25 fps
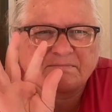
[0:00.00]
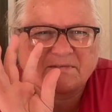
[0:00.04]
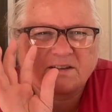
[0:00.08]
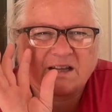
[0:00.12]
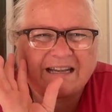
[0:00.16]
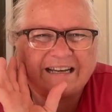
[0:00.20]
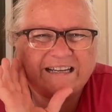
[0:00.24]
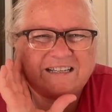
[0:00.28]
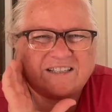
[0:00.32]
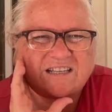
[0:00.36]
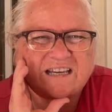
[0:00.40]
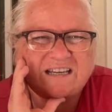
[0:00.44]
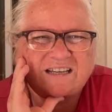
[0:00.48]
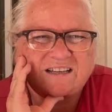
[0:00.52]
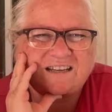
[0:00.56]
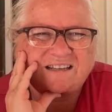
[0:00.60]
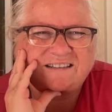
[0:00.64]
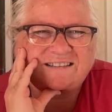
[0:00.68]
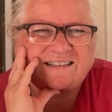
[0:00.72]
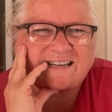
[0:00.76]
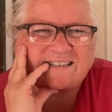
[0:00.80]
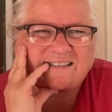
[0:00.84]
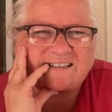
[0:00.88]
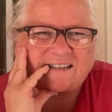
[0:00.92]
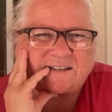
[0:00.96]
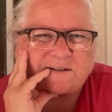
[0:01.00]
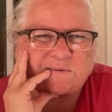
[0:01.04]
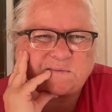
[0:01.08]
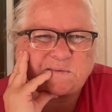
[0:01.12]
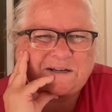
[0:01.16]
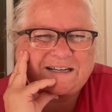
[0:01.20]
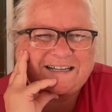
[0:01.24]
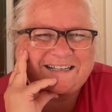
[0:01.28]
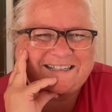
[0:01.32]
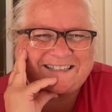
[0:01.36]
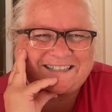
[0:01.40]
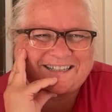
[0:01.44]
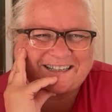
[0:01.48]
it says in
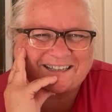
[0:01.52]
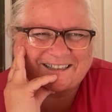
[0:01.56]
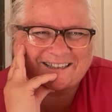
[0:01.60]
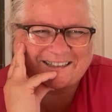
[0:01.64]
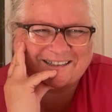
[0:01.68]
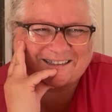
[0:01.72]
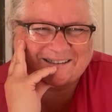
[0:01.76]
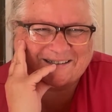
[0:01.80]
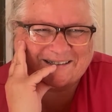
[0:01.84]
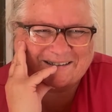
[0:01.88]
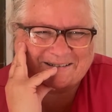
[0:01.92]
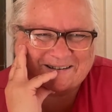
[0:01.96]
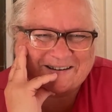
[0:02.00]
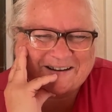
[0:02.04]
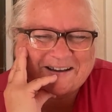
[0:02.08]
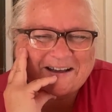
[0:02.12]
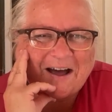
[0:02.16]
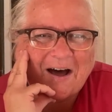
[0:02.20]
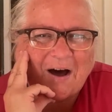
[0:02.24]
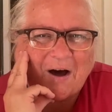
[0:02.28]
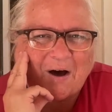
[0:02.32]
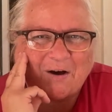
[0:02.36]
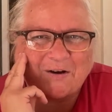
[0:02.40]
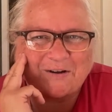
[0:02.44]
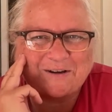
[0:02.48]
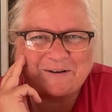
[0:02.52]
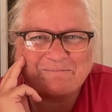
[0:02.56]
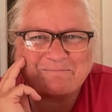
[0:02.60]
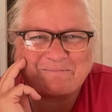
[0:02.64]
Norwegian on